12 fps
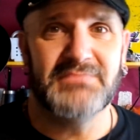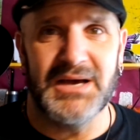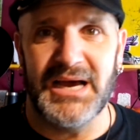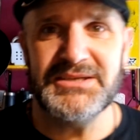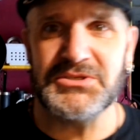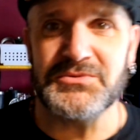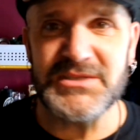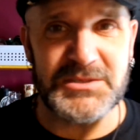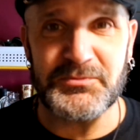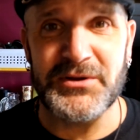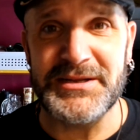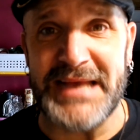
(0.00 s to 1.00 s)
I do. It's
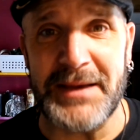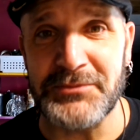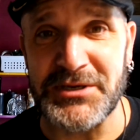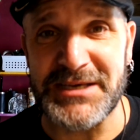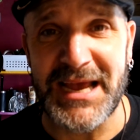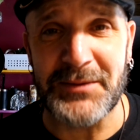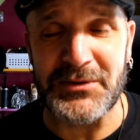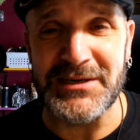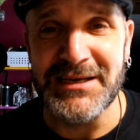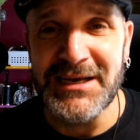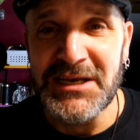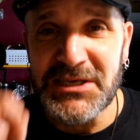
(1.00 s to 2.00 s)
a pretty damn good camera.
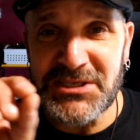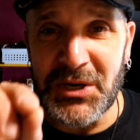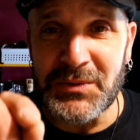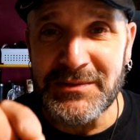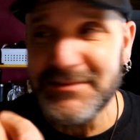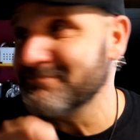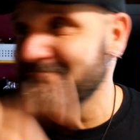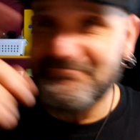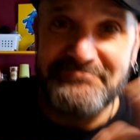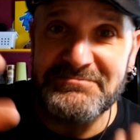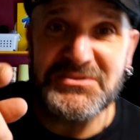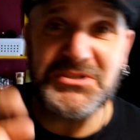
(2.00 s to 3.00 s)
So,
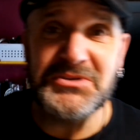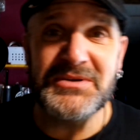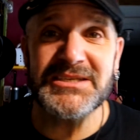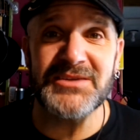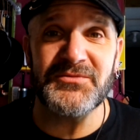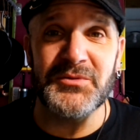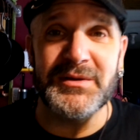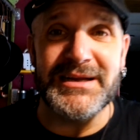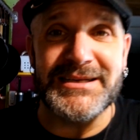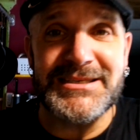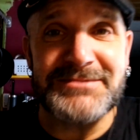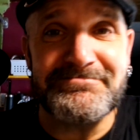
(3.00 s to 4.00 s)
see you guys in a few
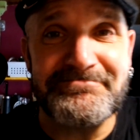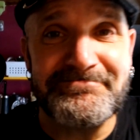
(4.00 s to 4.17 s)
minutes.